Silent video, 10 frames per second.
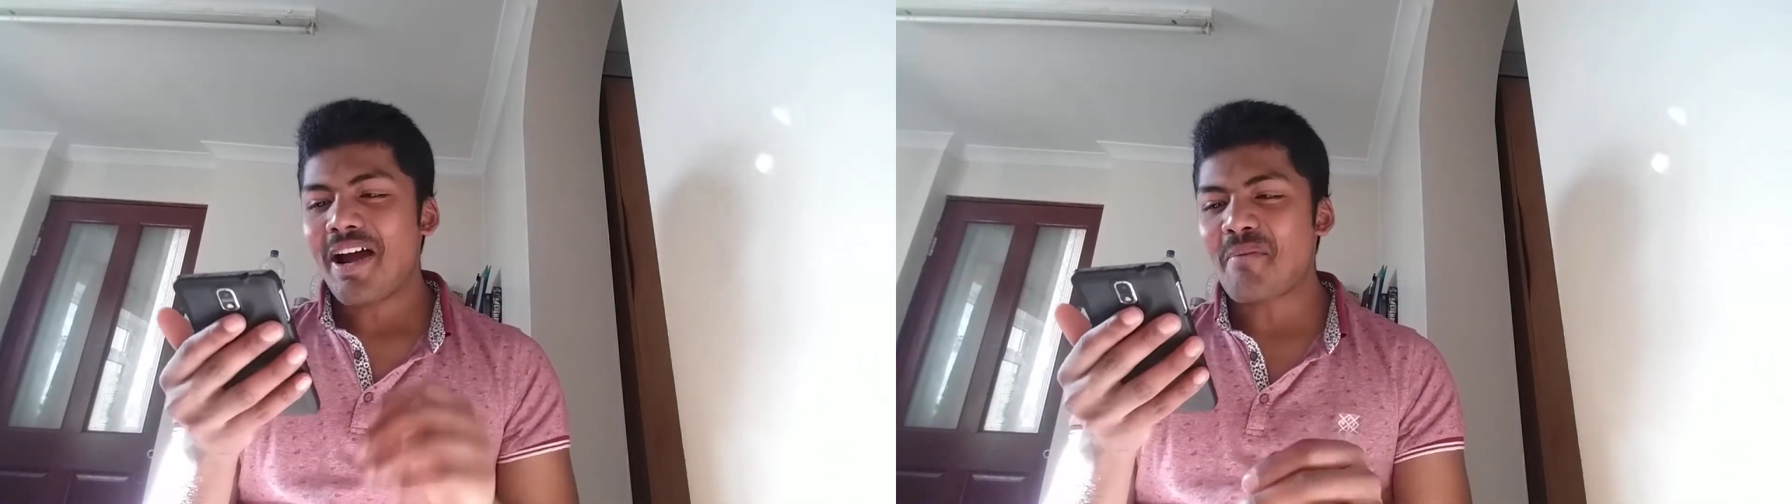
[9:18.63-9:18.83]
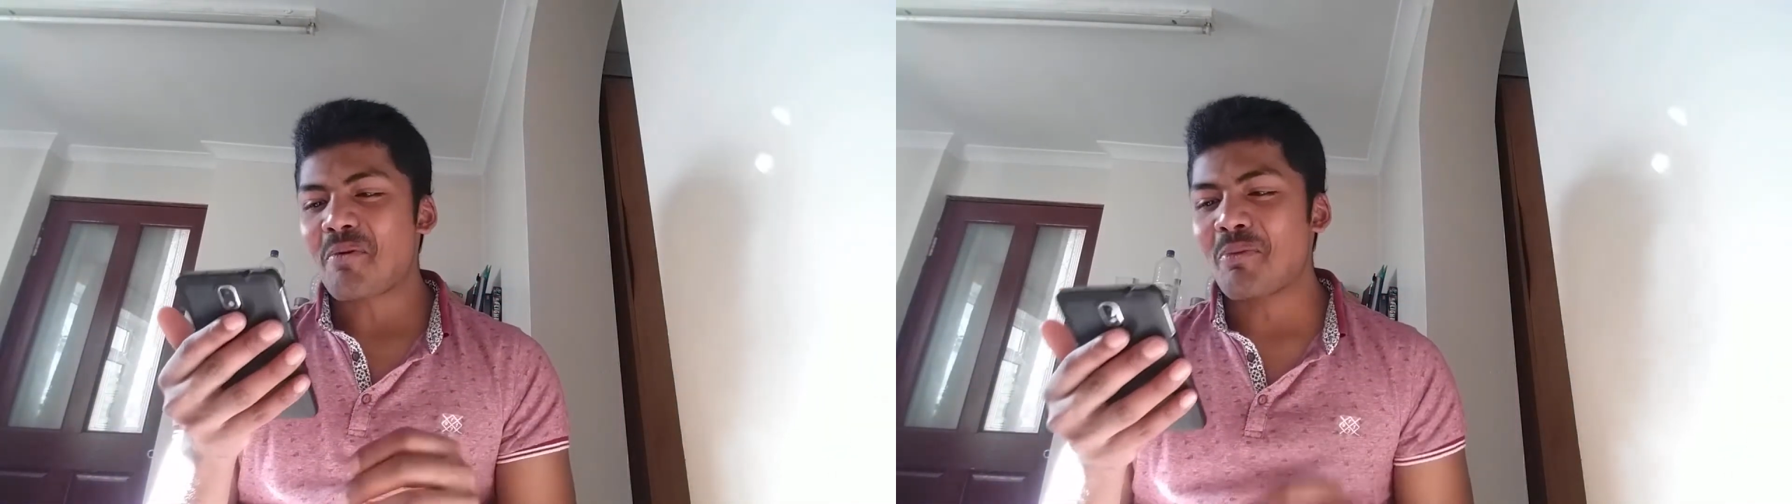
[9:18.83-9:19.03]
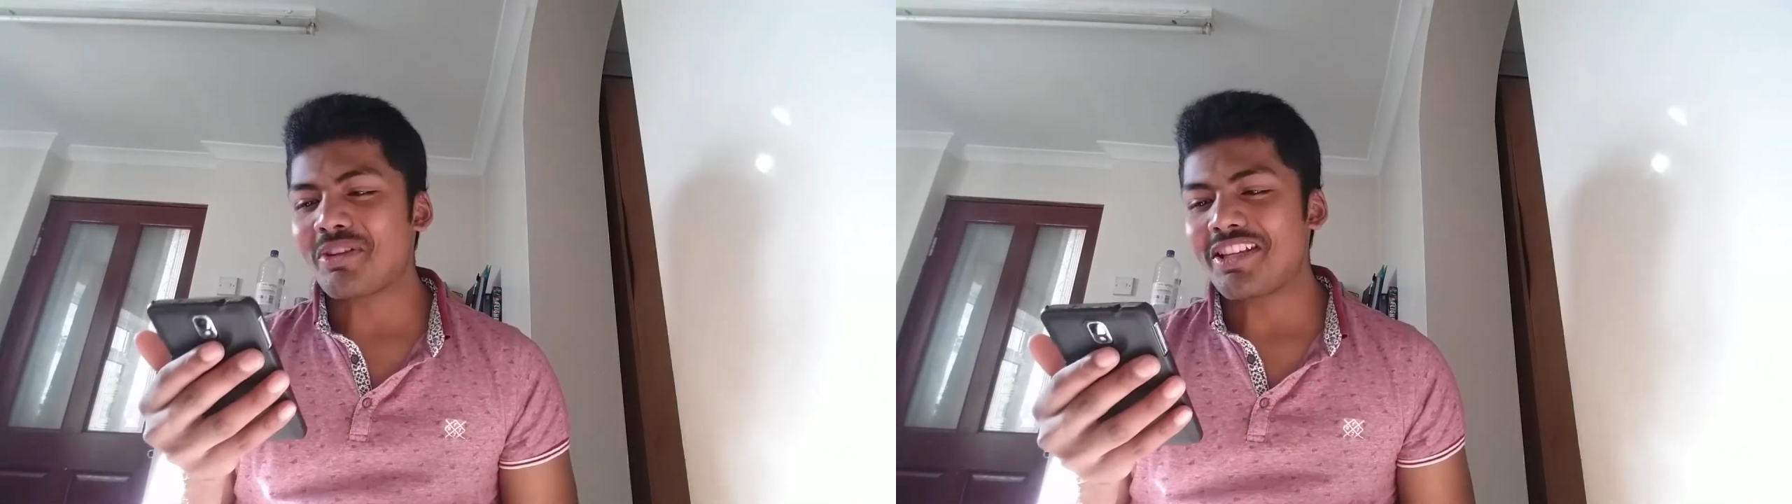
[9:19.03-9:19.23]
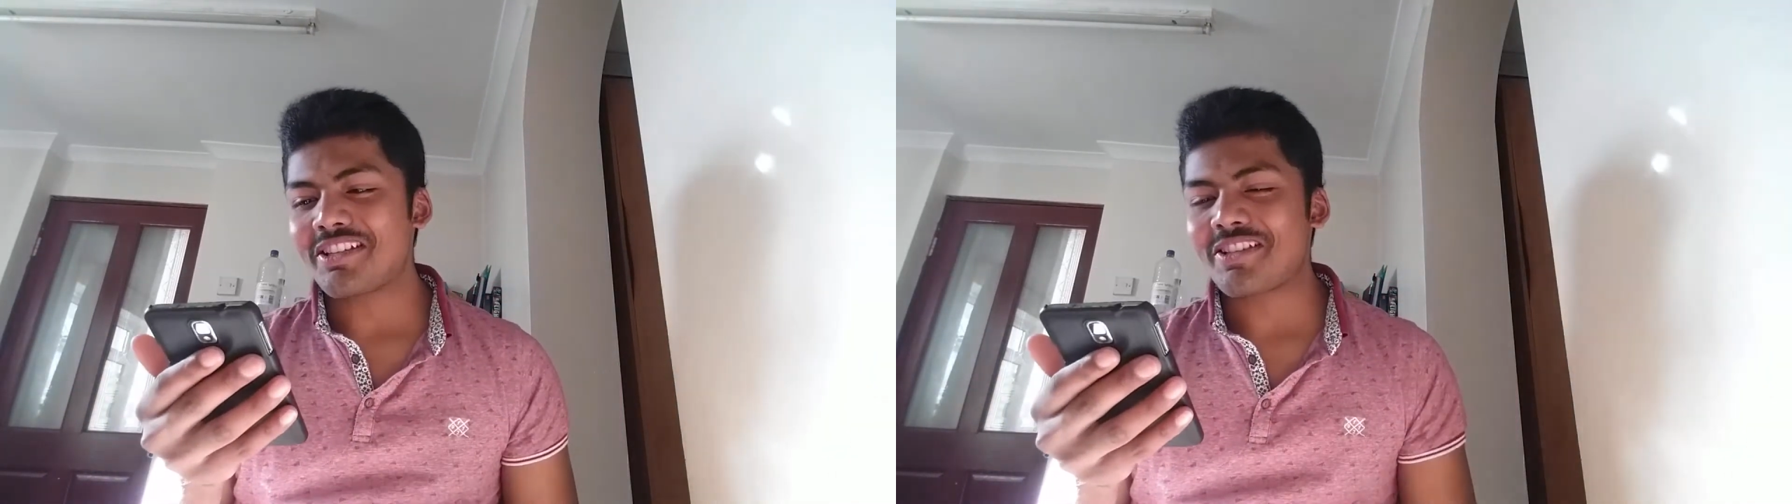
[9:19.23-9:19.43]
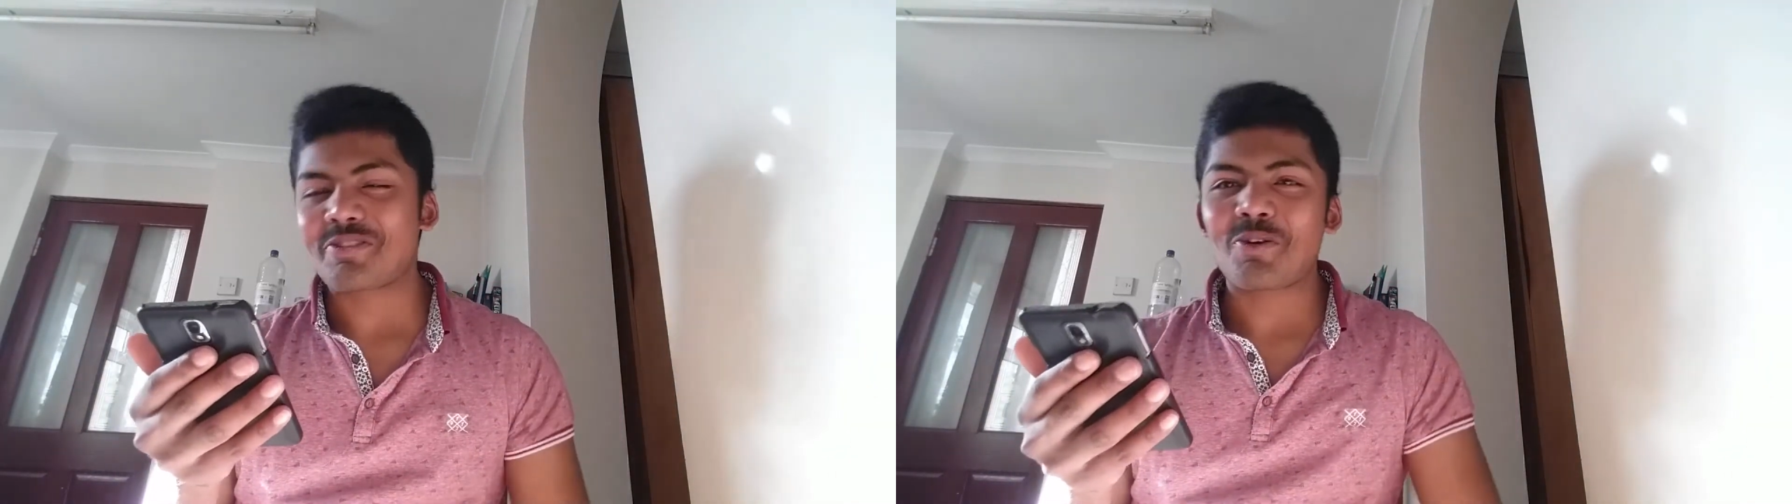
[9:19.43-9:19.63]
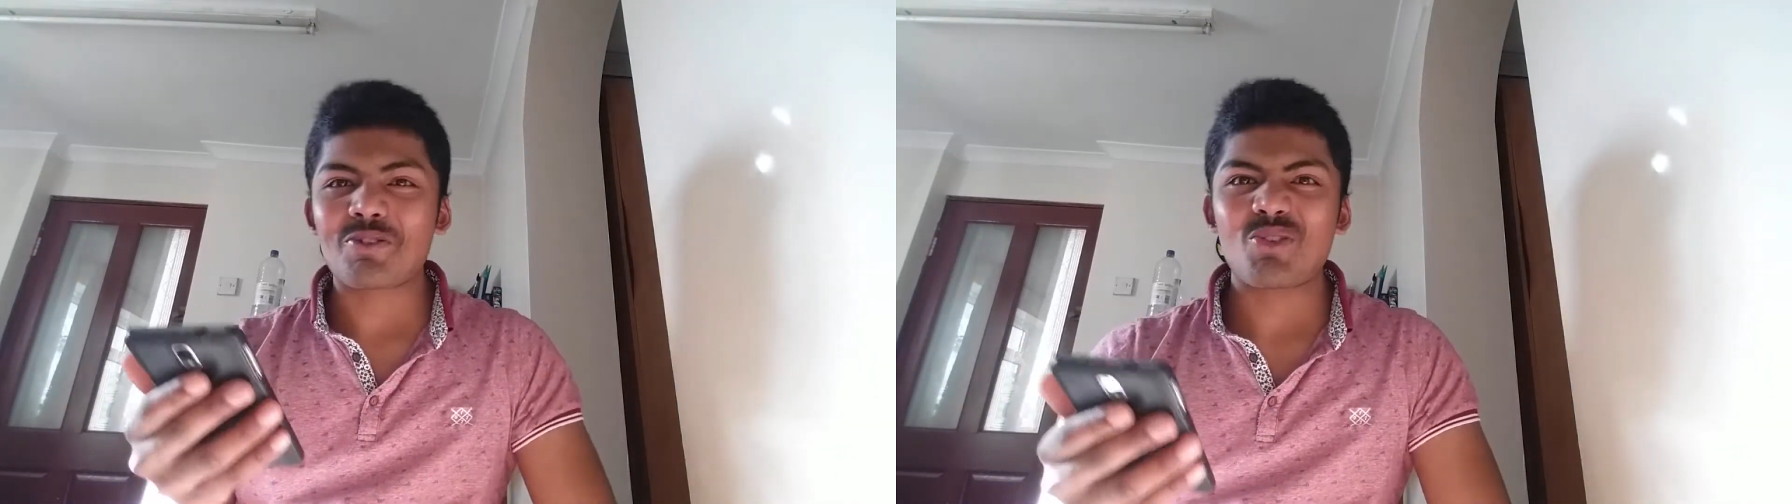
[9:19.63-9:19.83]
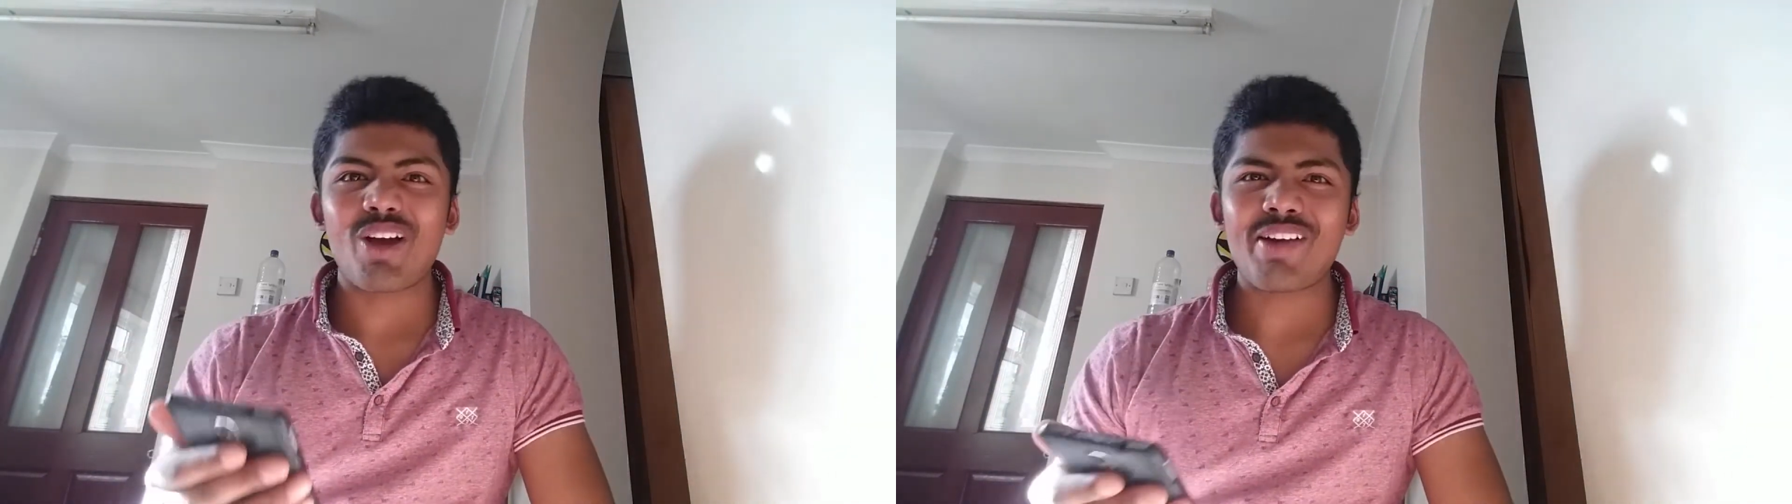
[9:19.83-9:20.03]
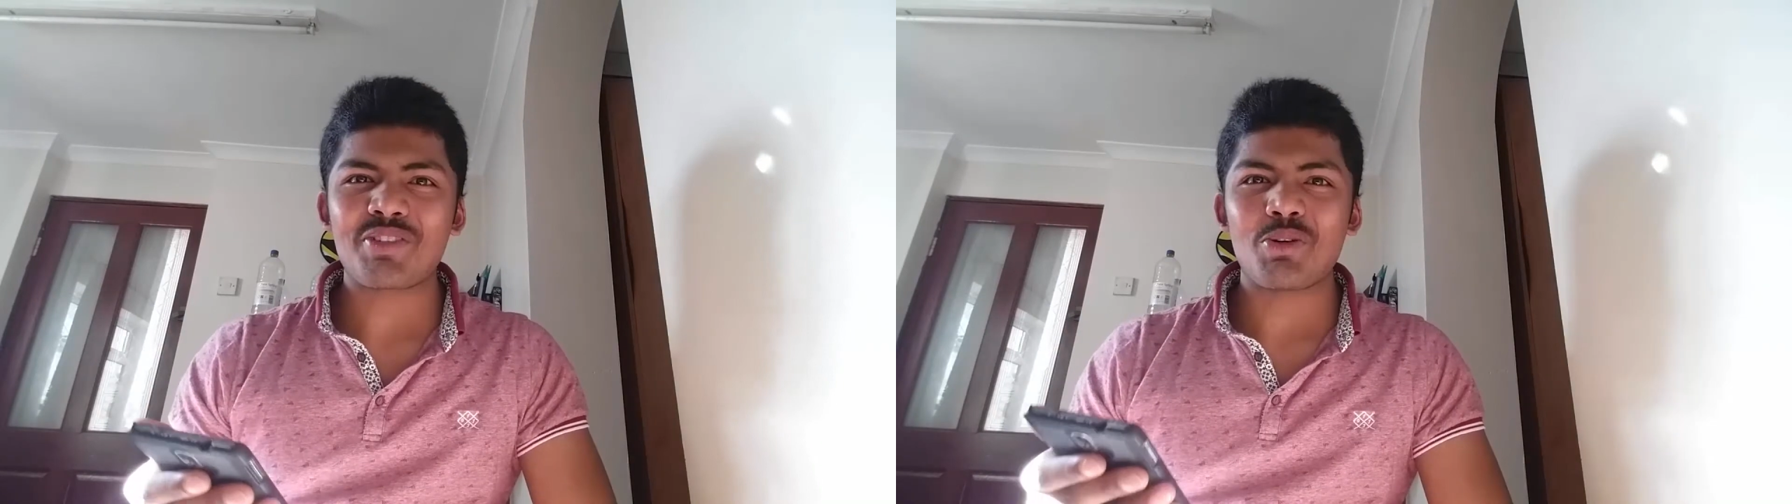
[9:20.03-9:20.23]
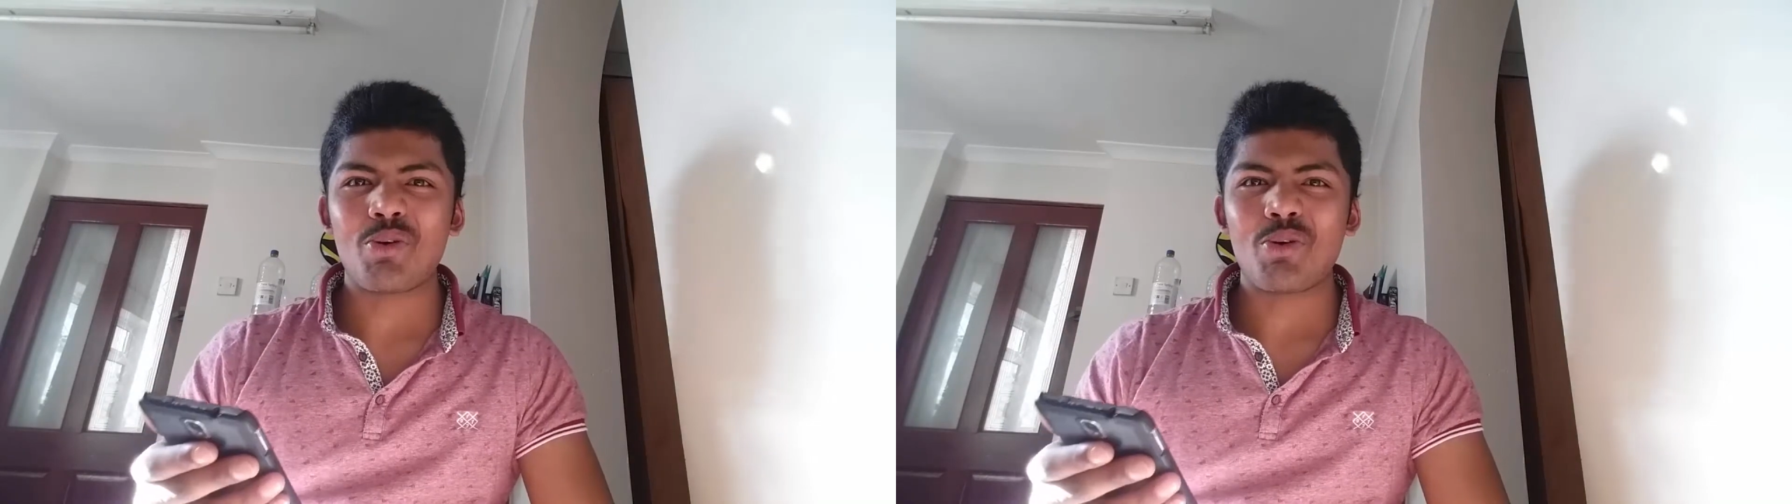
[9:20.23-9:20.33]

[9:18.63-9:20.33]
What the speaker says: and Prometheus is also have